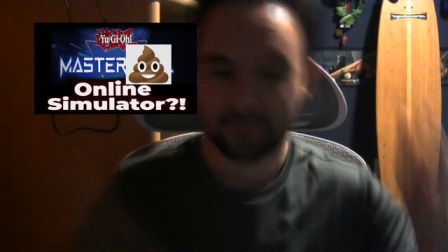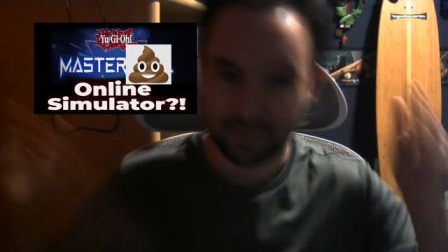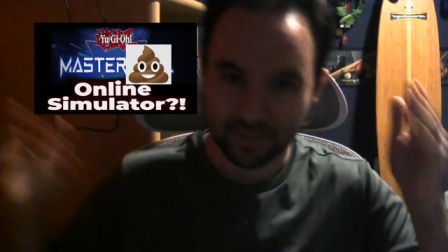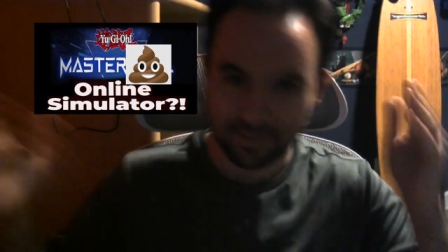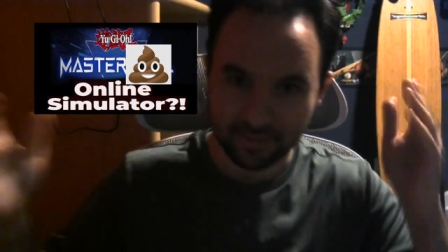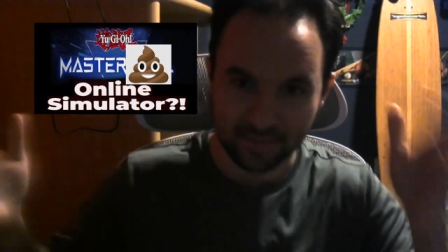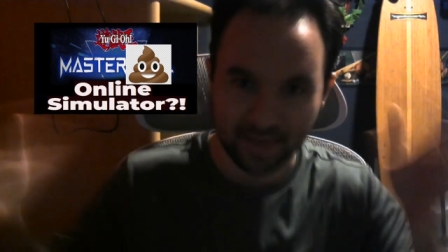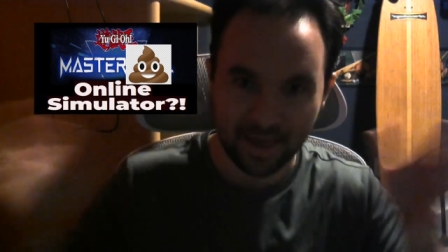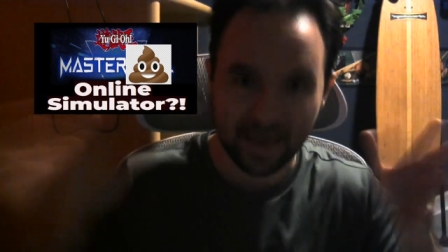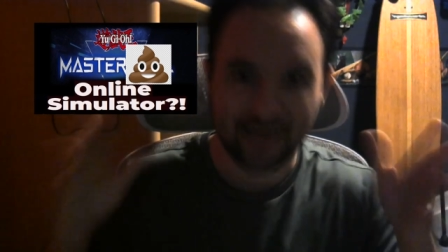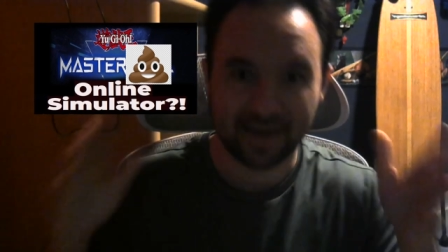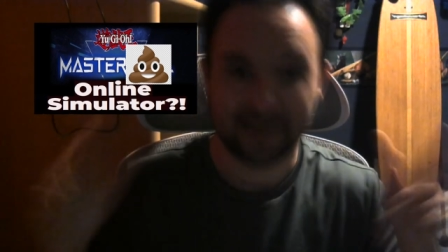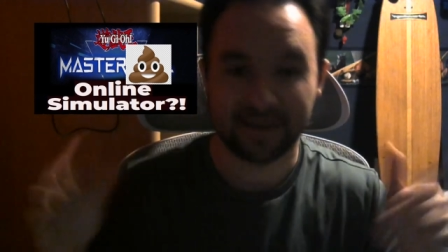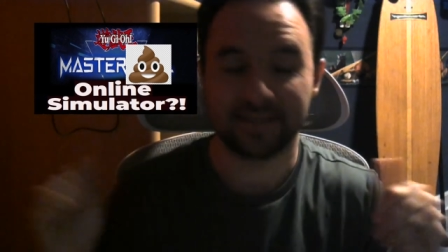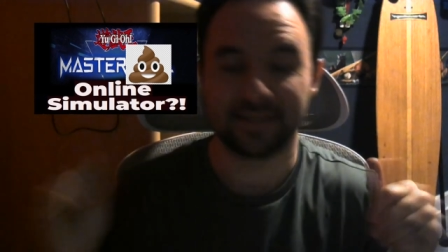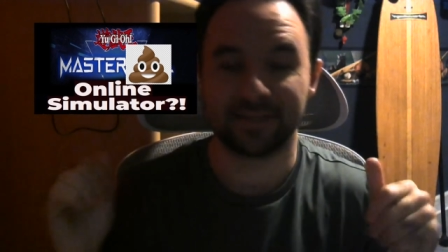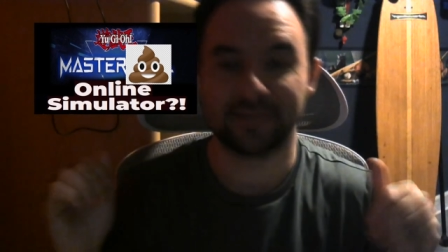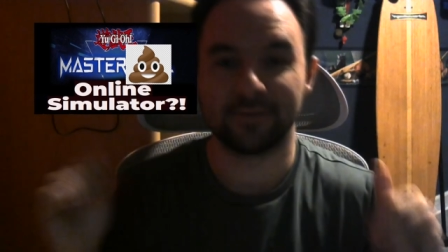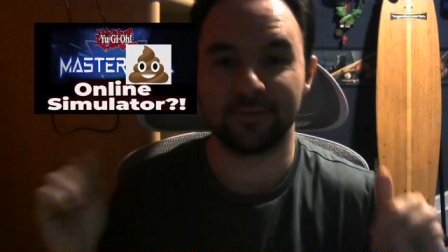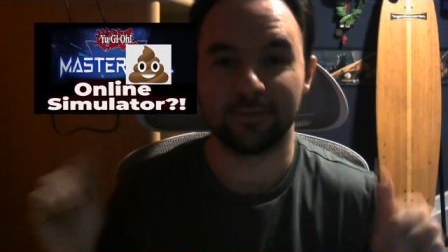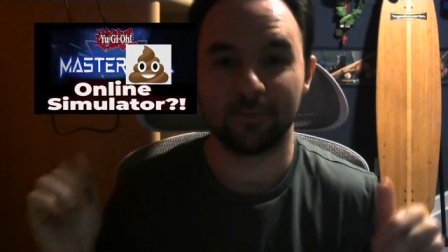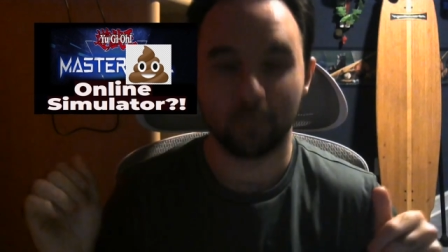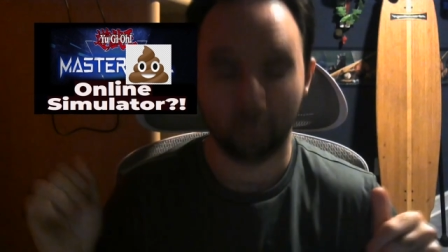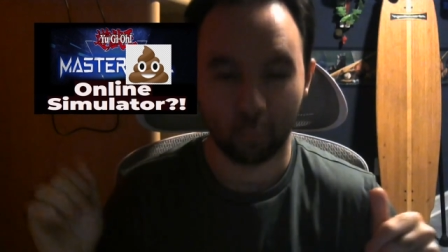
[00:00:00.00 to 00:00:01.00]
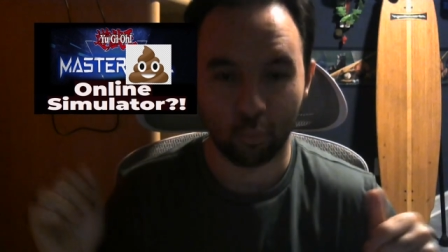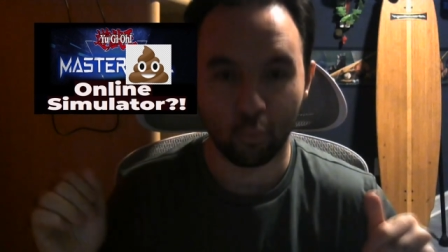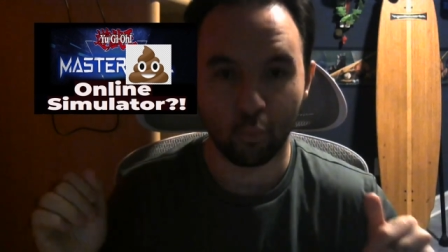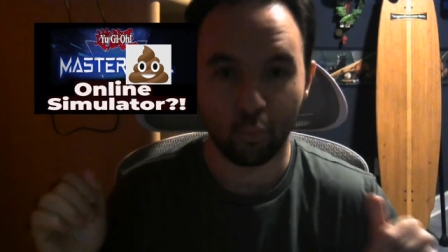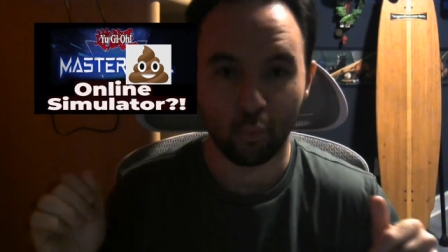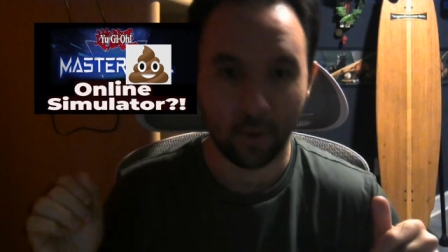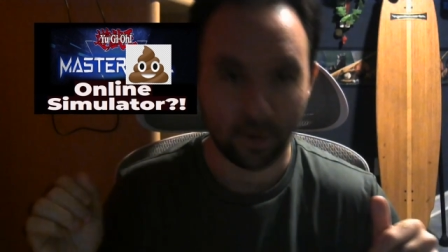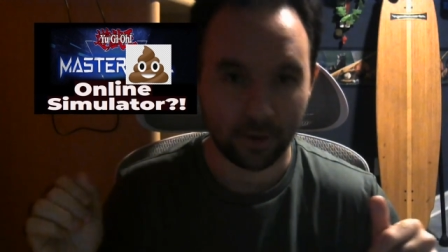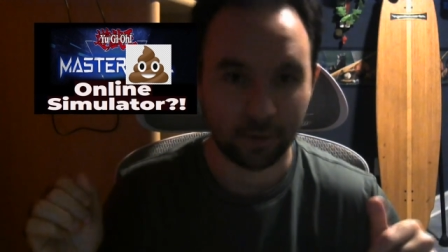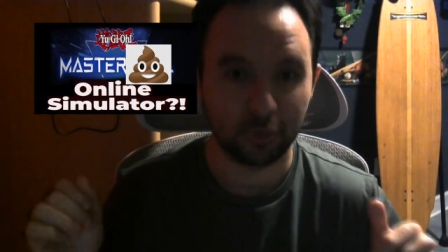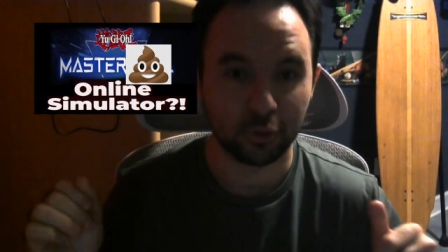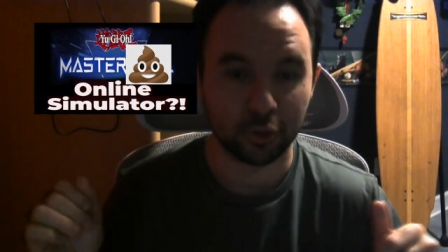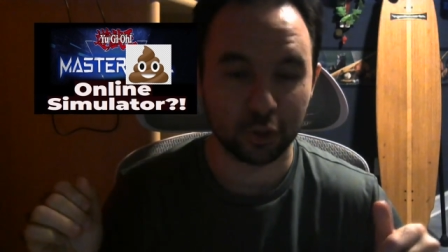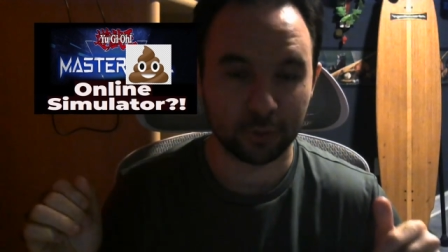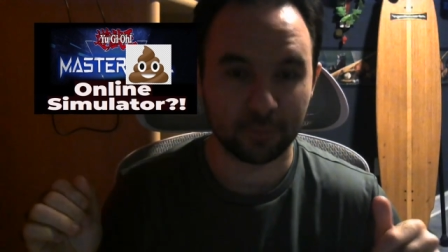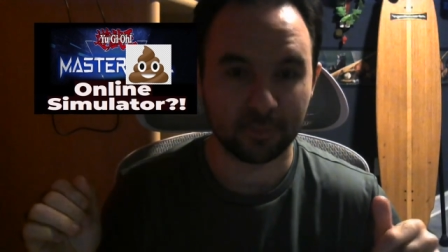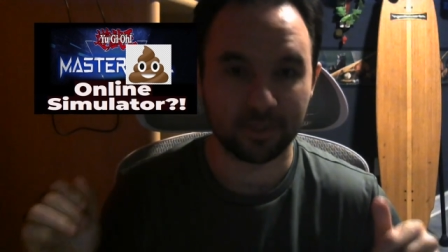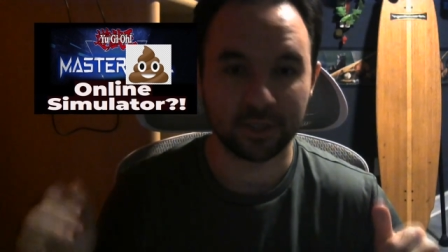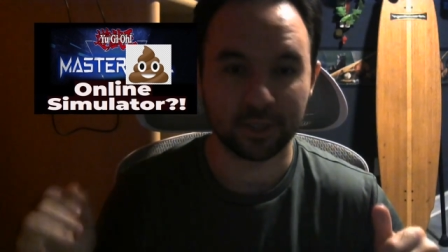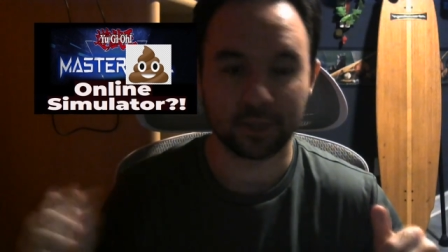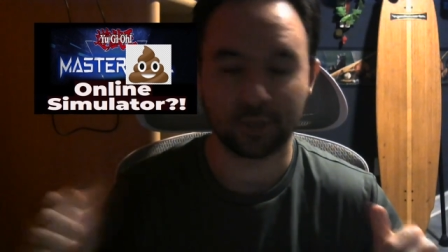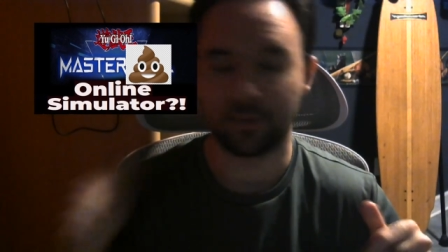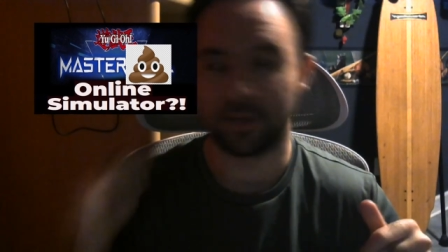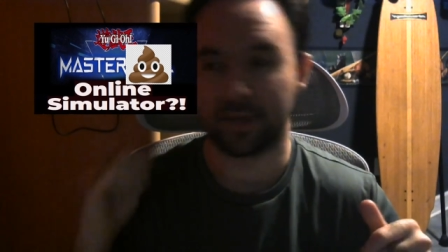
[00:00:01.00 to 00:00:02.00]
That is what you should
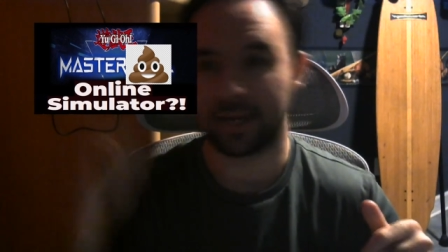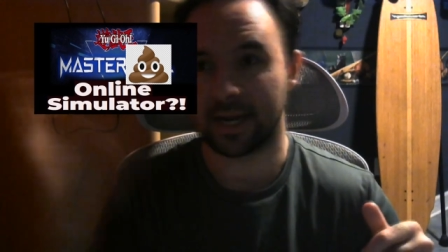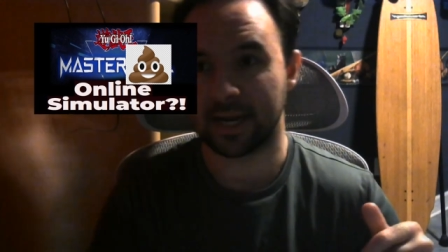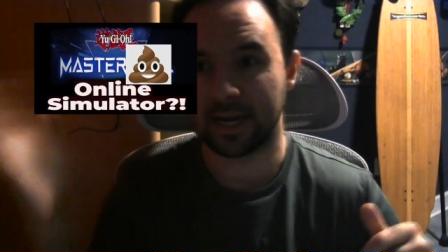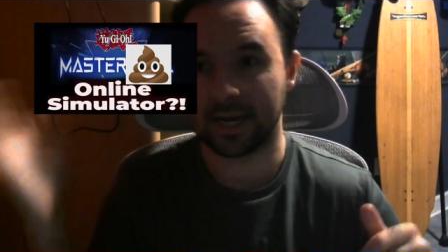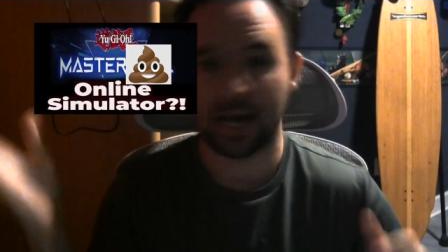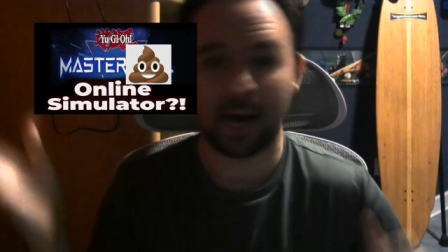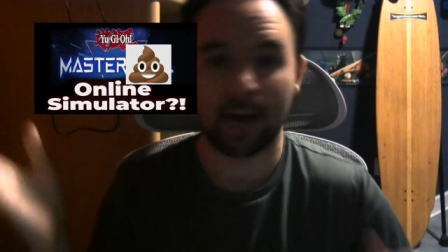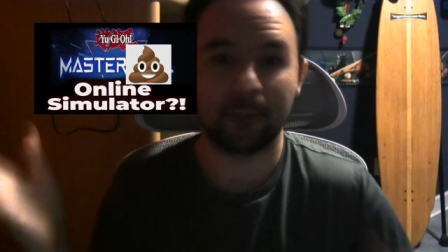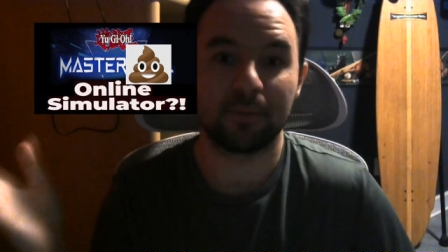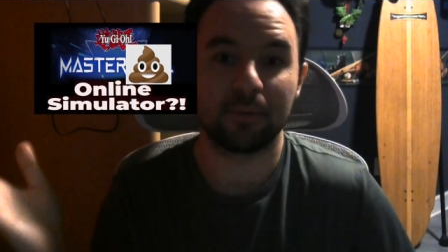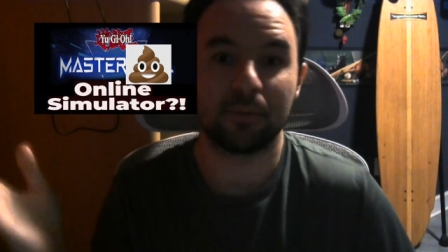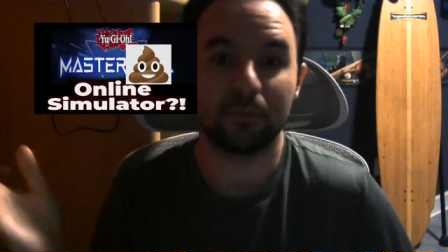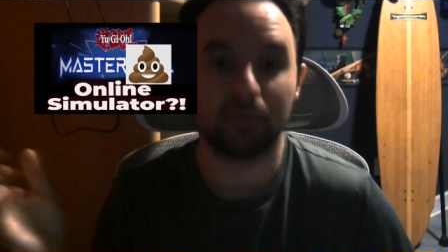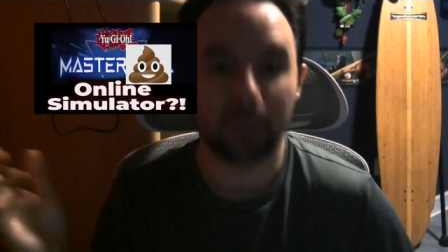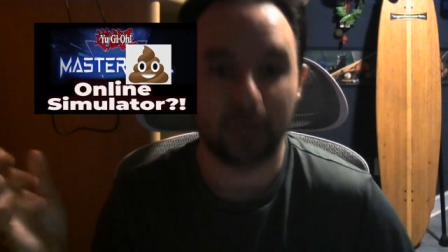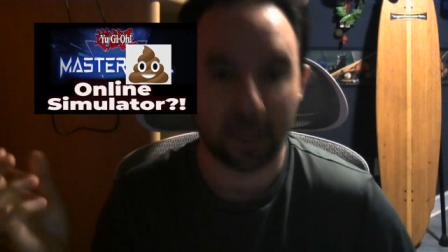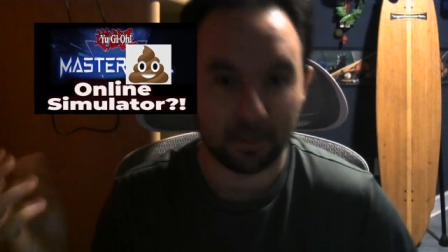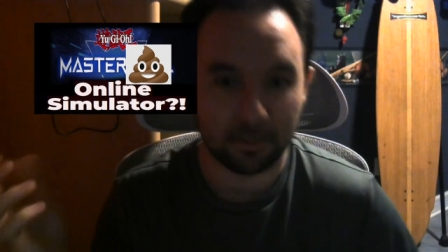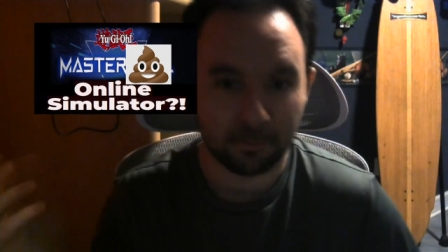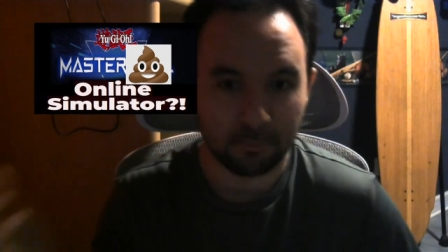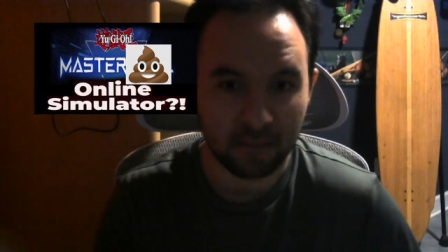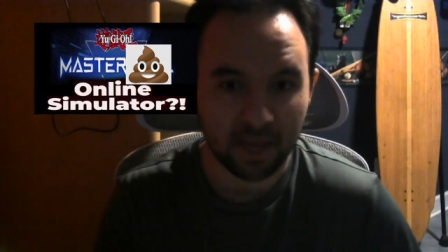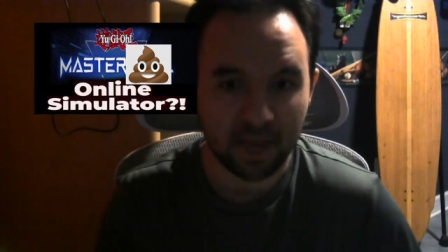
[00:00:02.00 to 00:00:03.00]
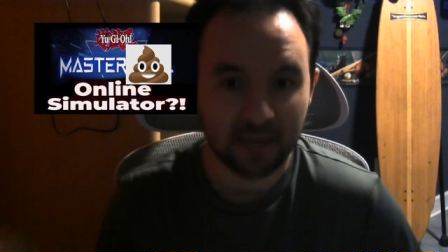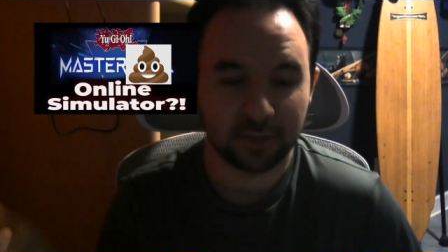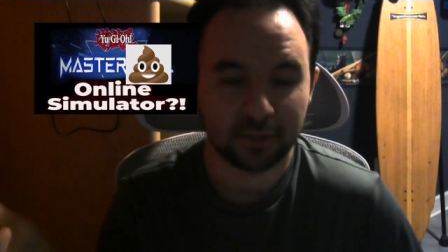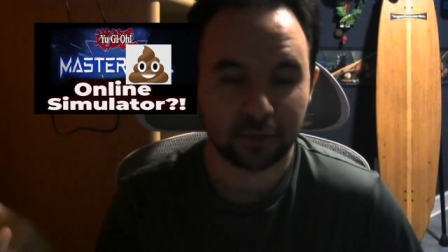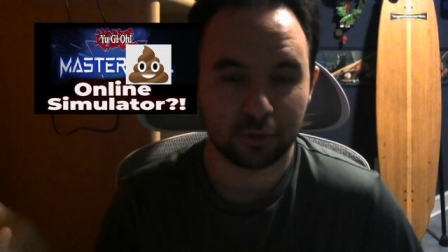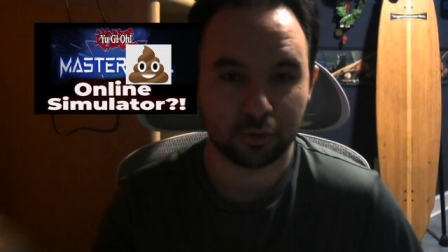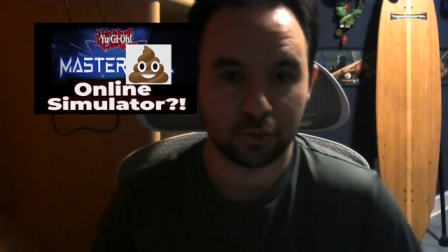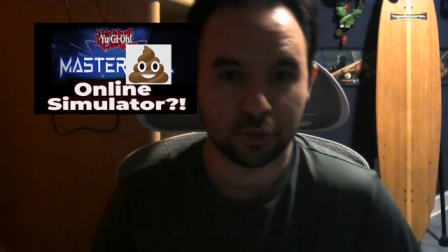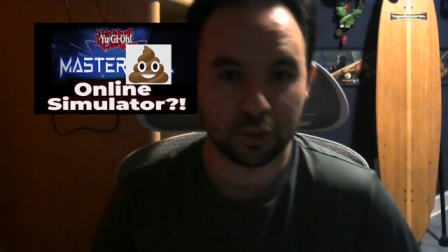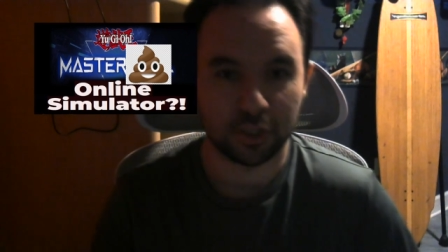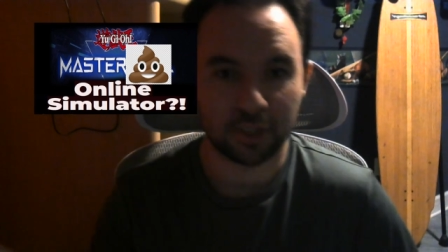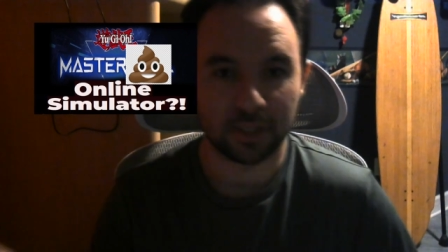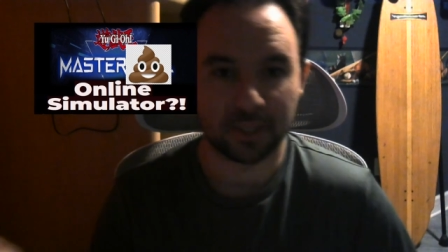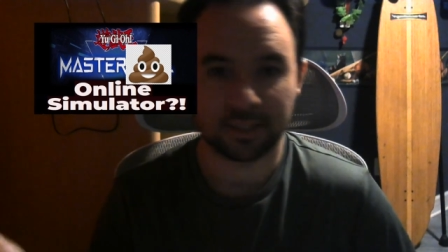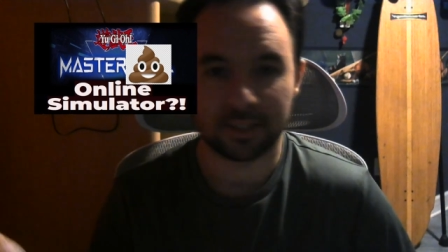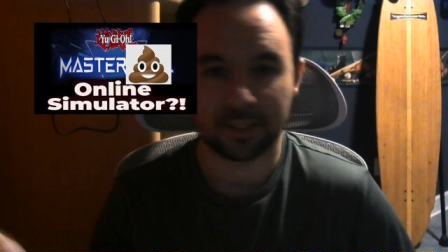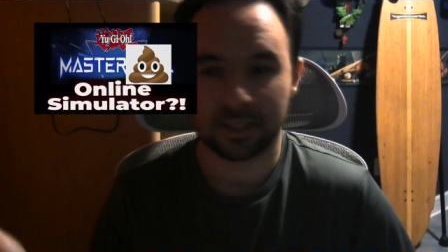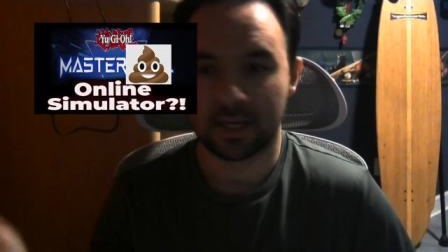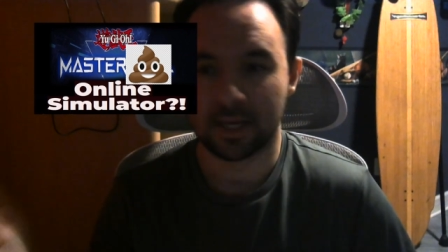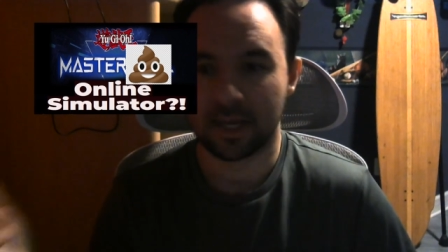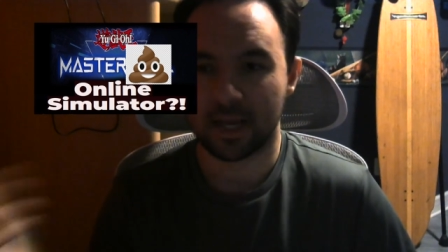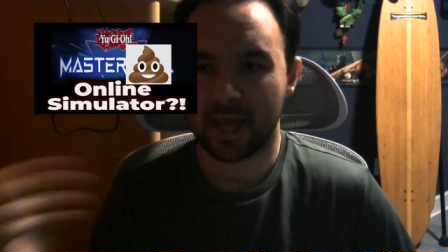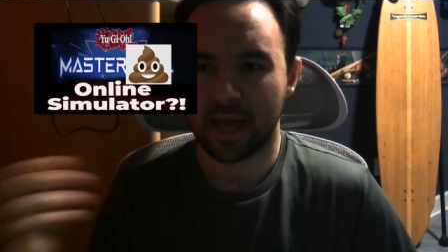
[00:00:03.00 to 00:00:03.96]
be doing and not be playing master shits.